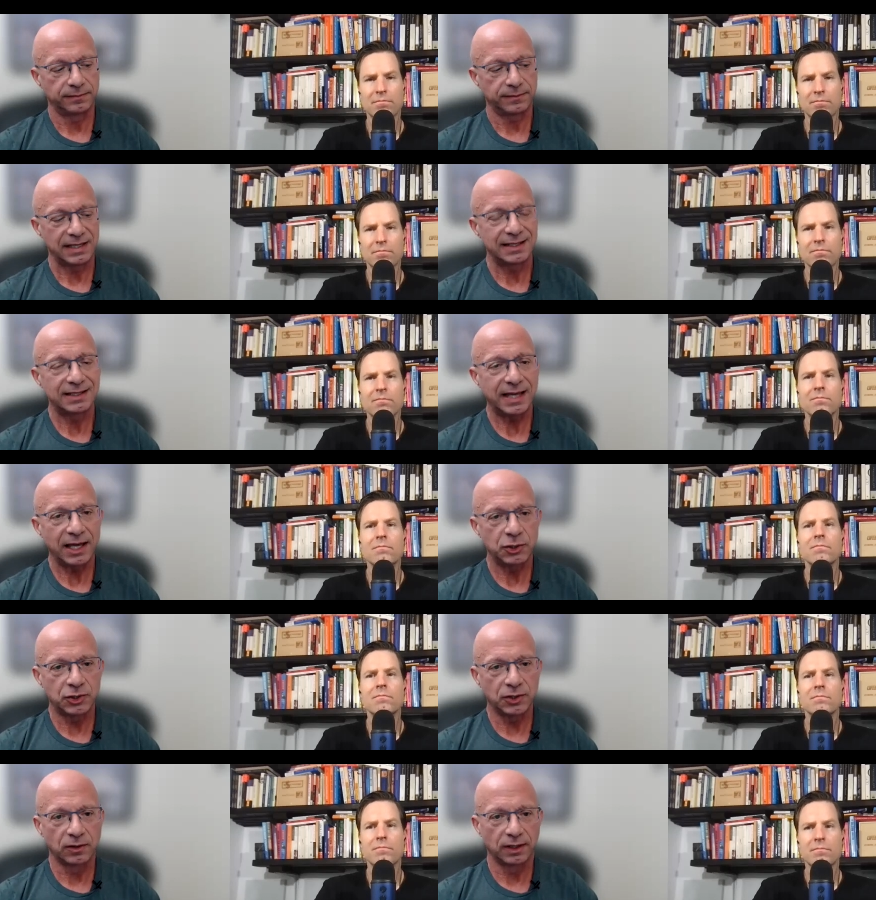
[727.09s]

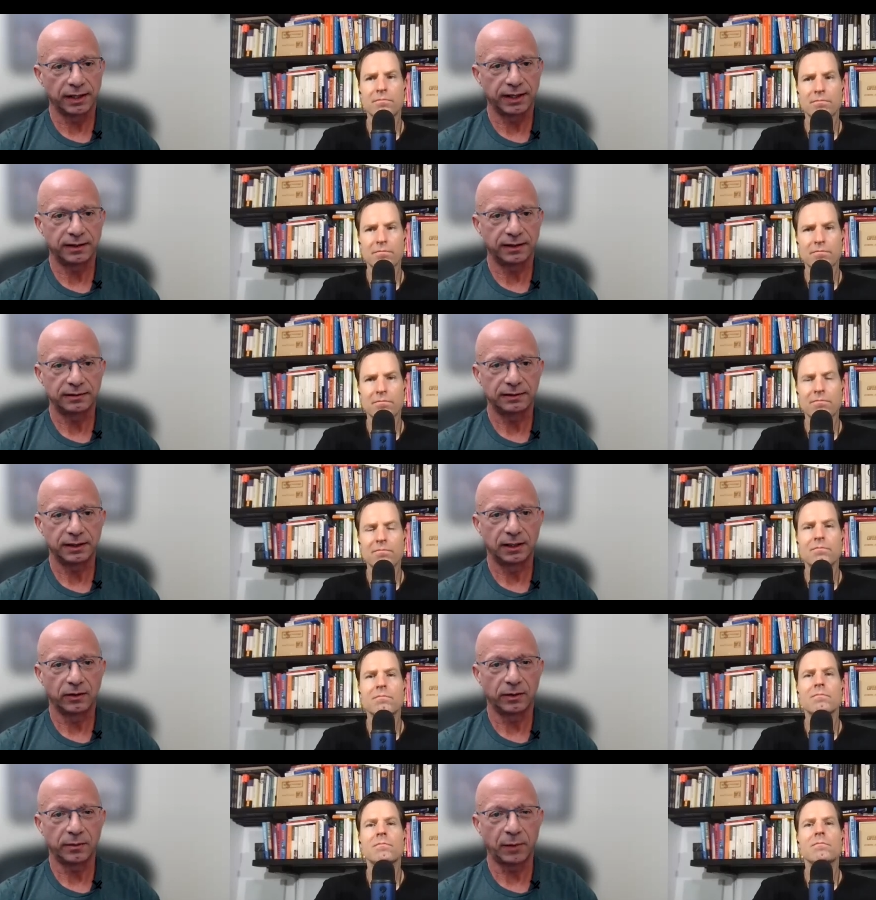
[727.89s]
Speaker 1: intentionally, you
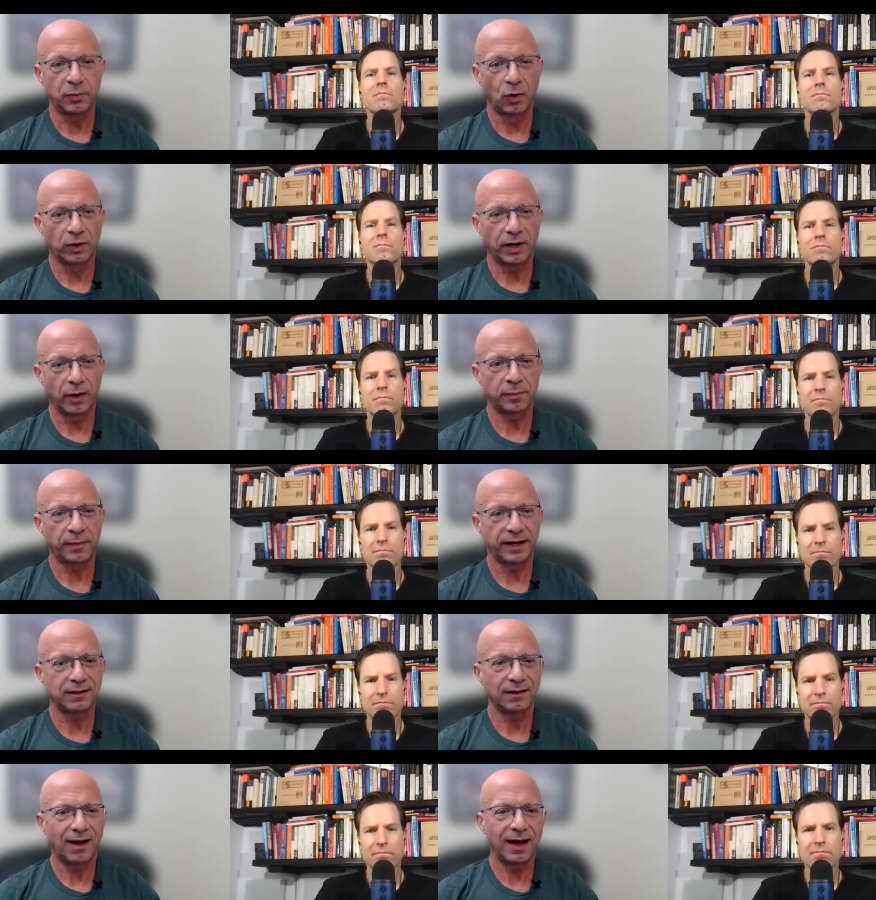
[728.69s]
know, in my program with my
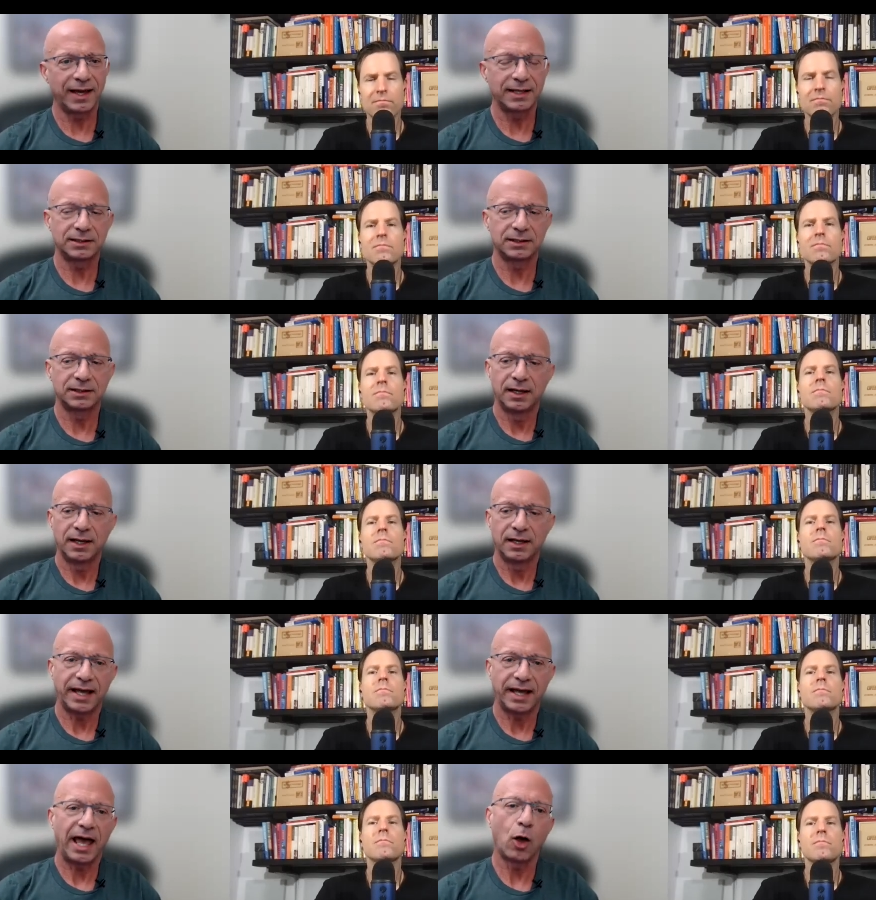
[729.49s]
clients
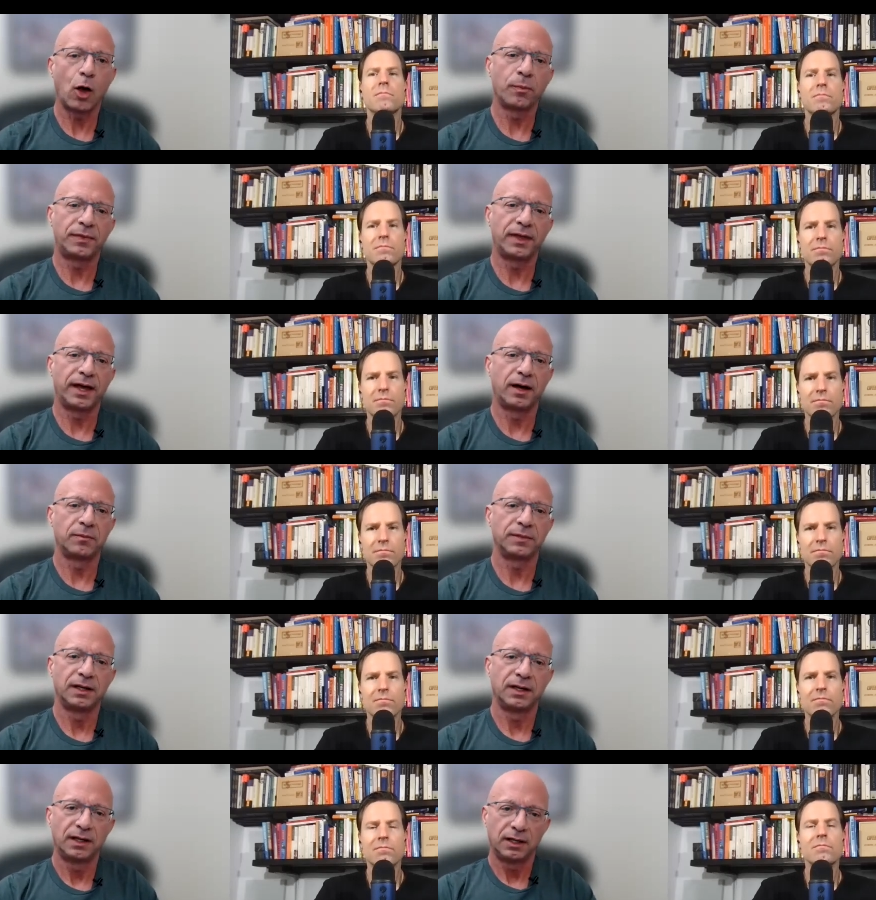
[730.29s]
to help them
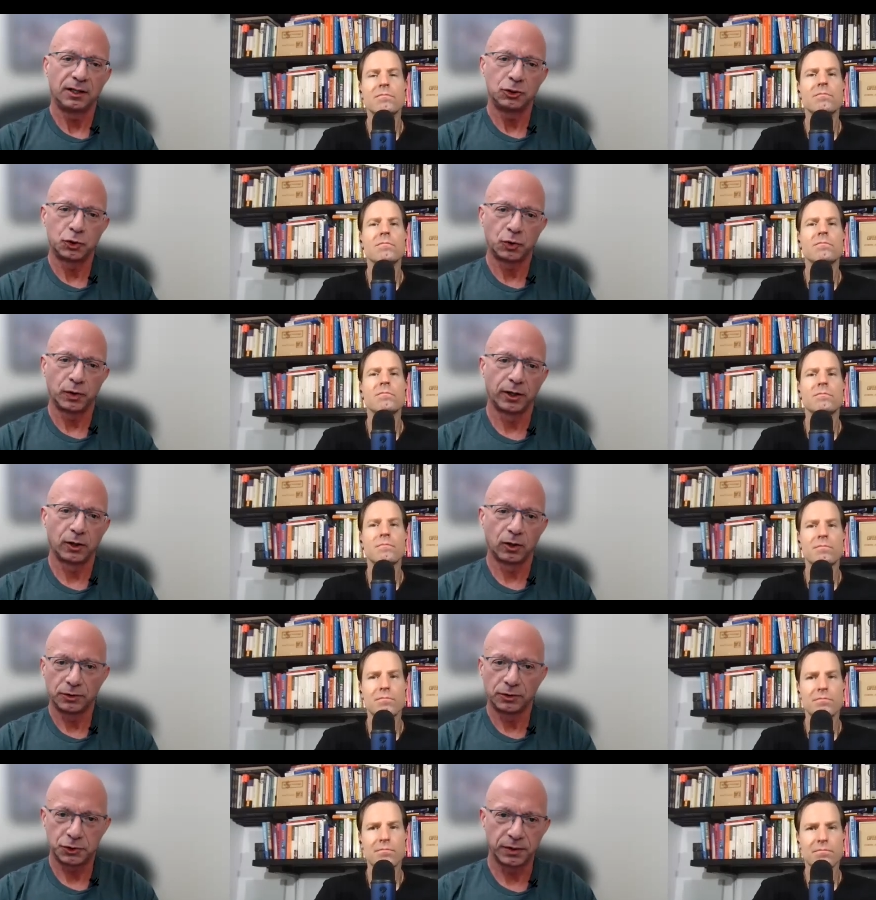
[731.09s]

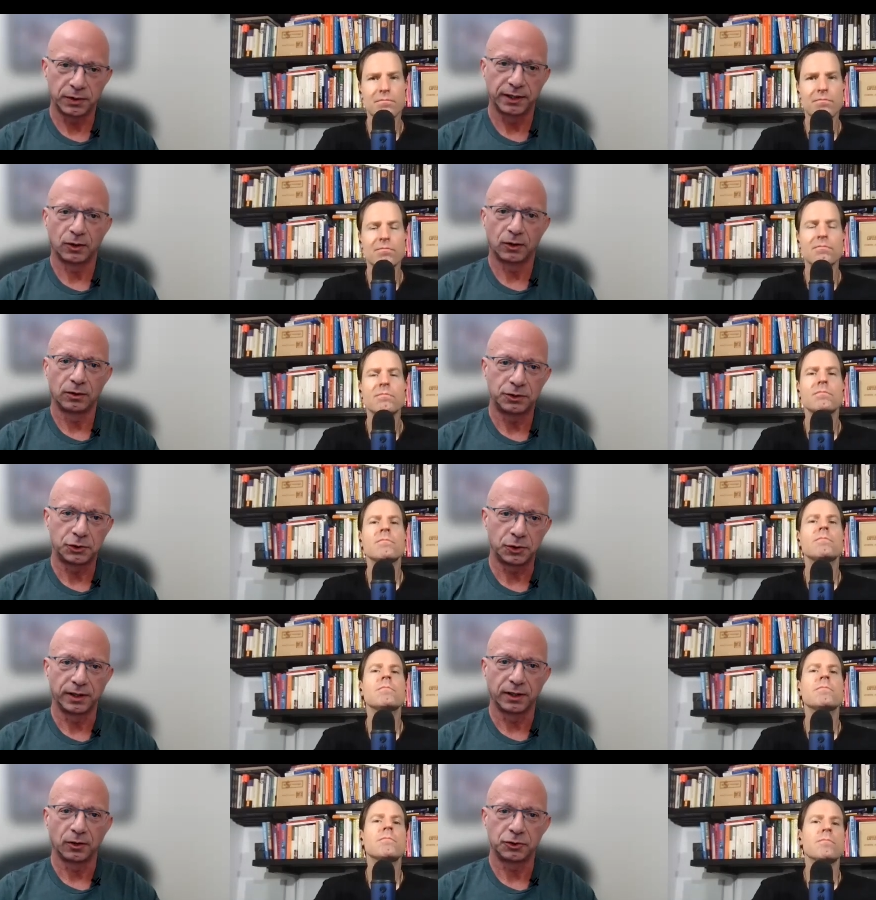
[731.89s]
drill
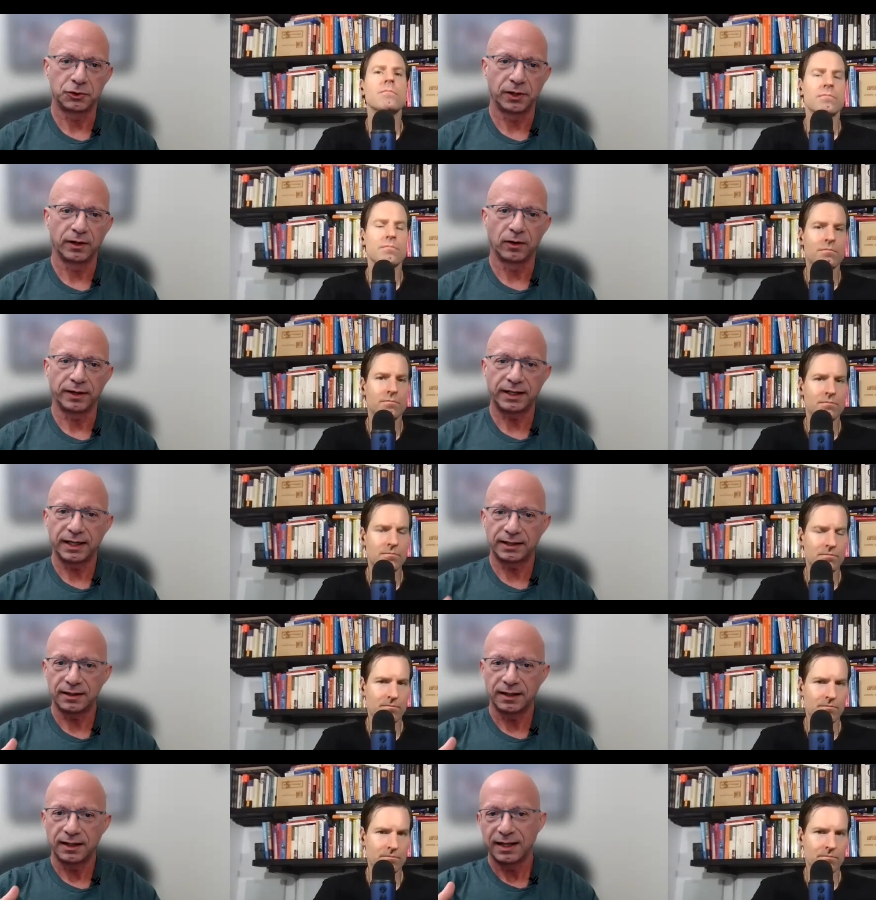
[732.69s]
and
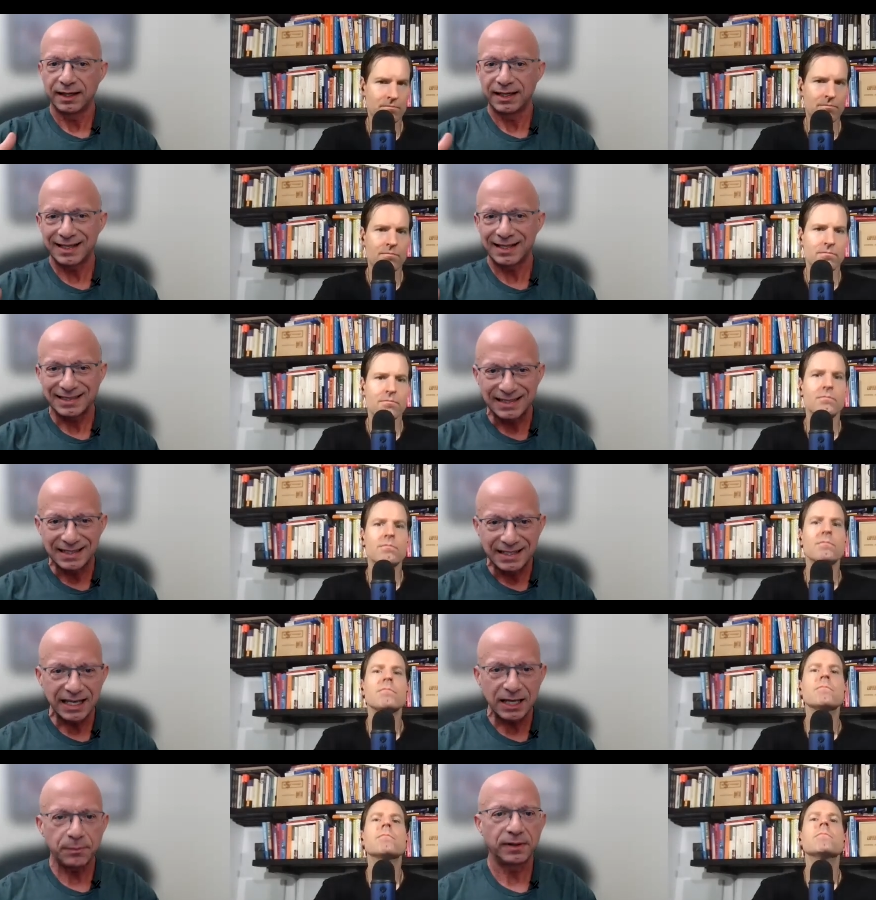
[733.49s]
get as
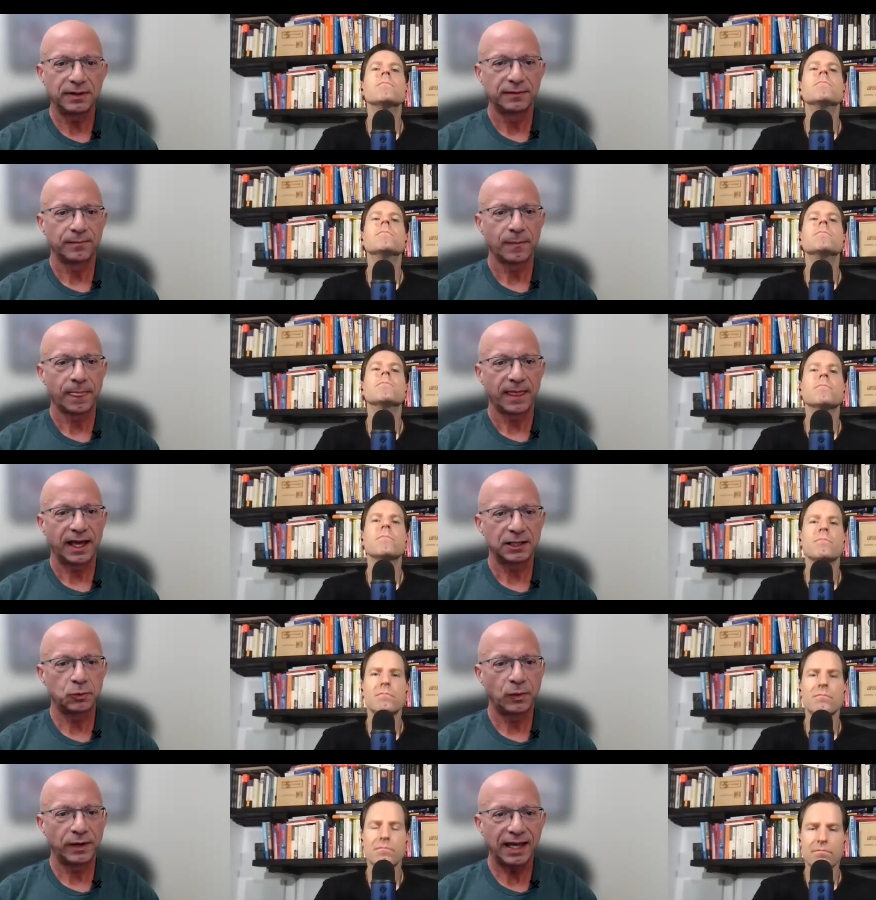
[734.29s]
deep
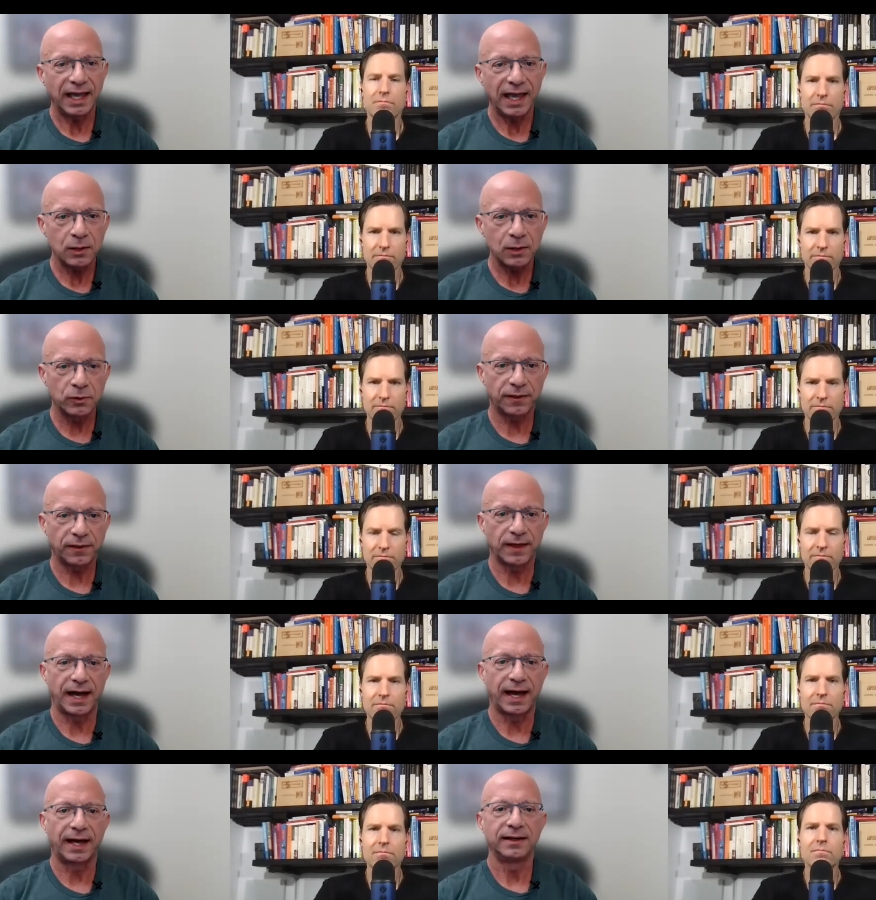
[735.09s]
as we can with
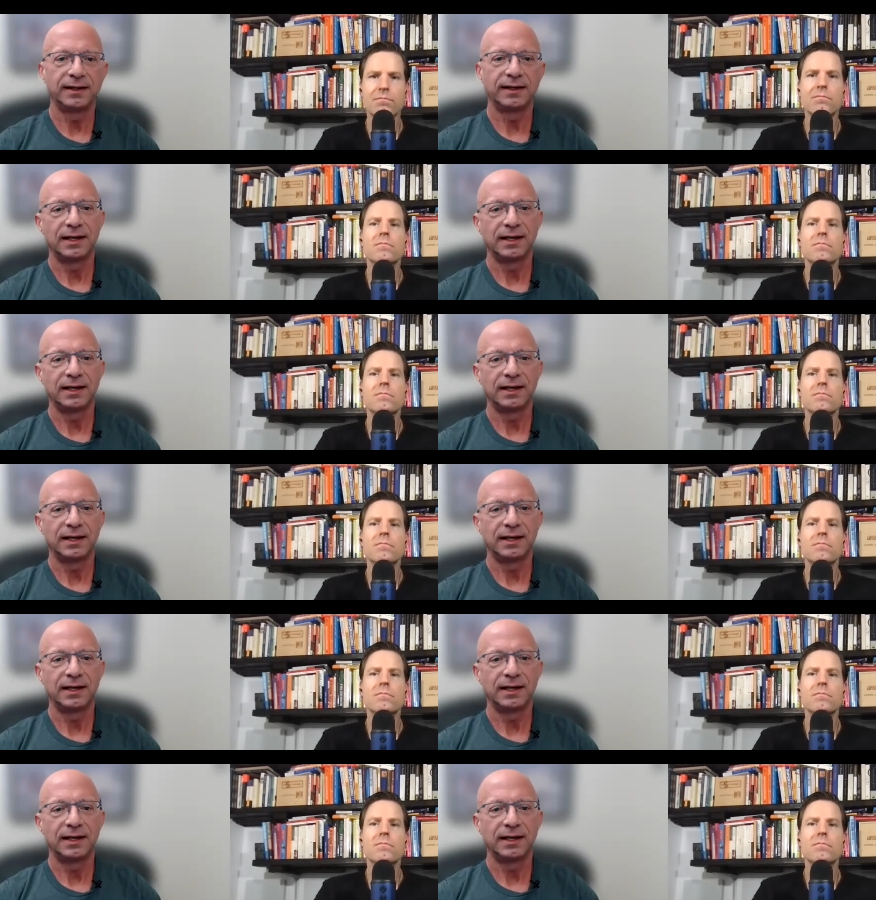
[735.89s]
that